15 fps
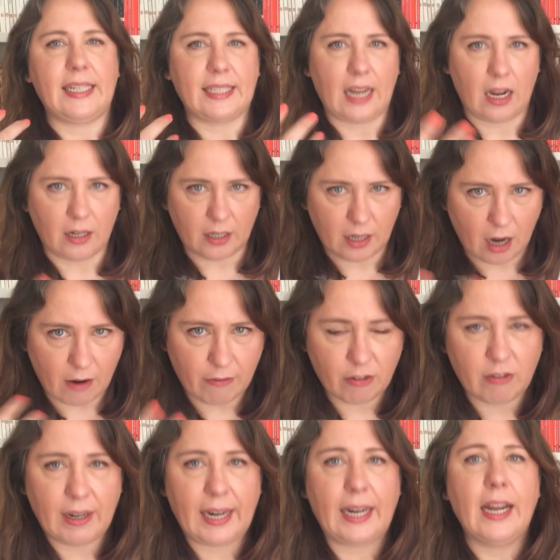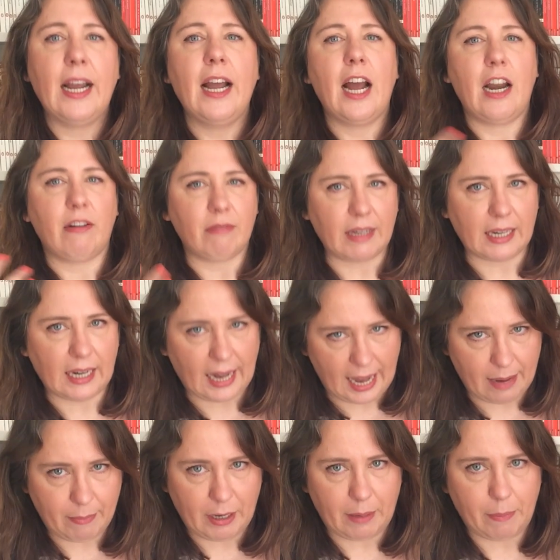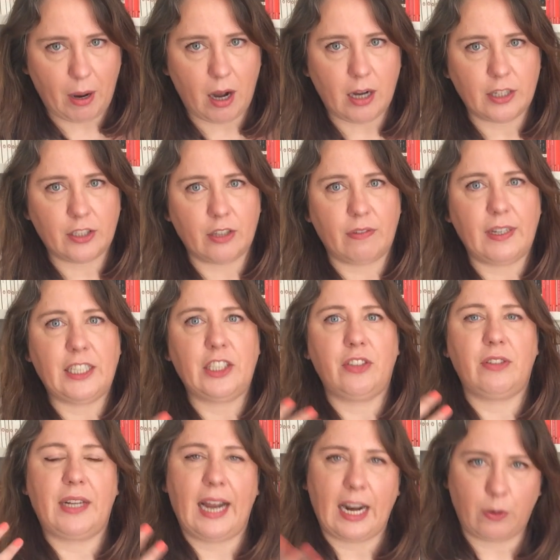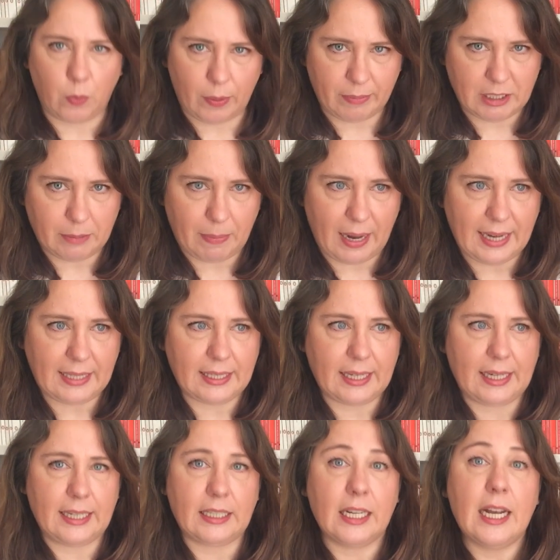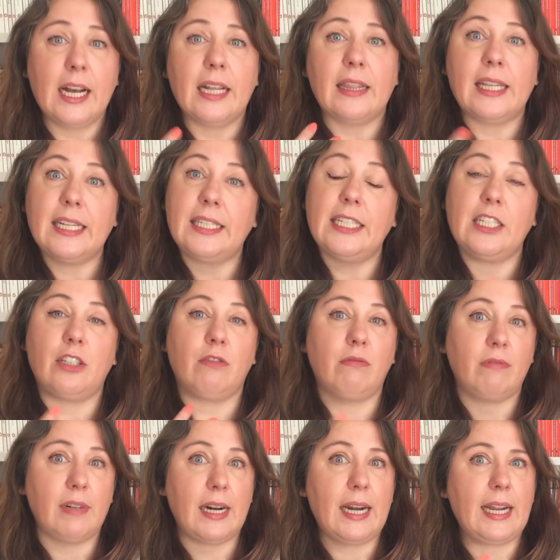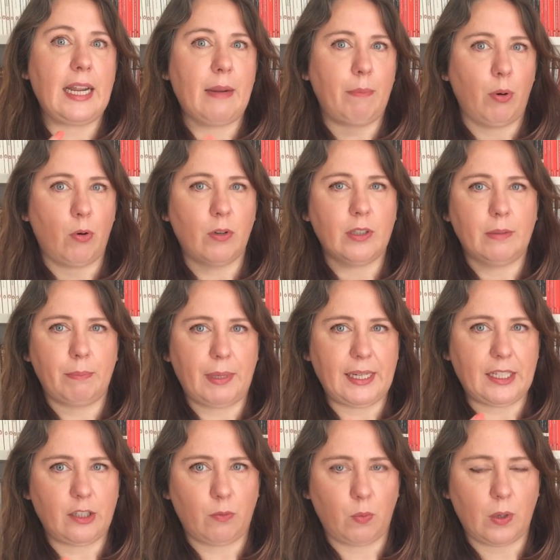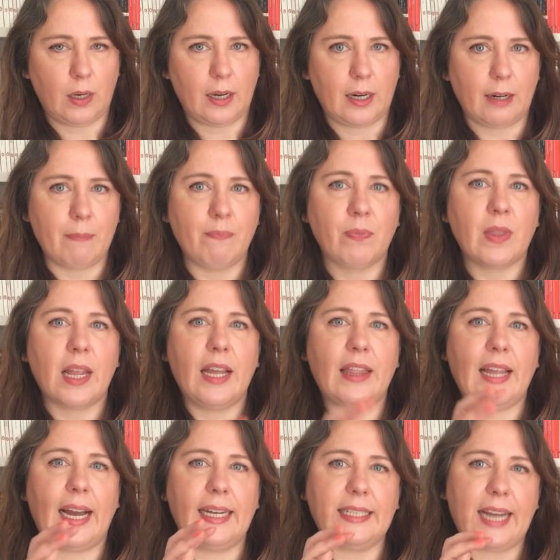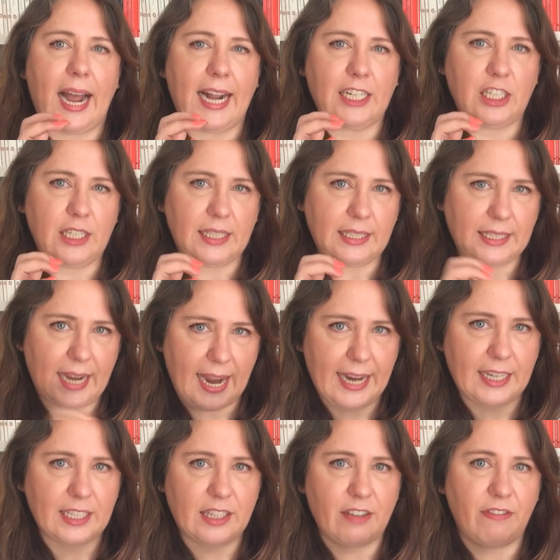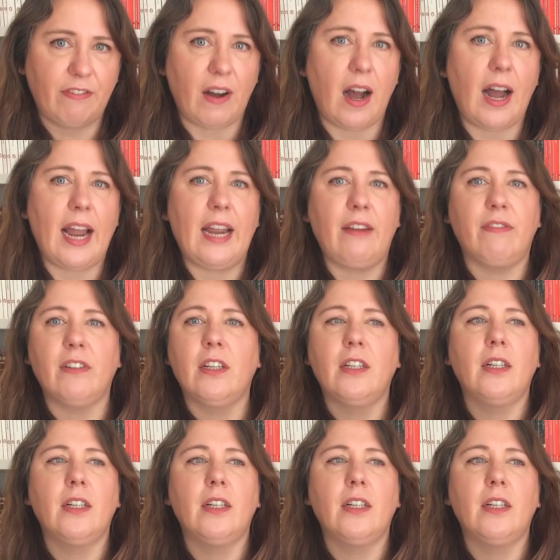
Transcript: is uncovering and reclaiming parts of history and women's place in it. This is a really important piece of work that actually takes the 5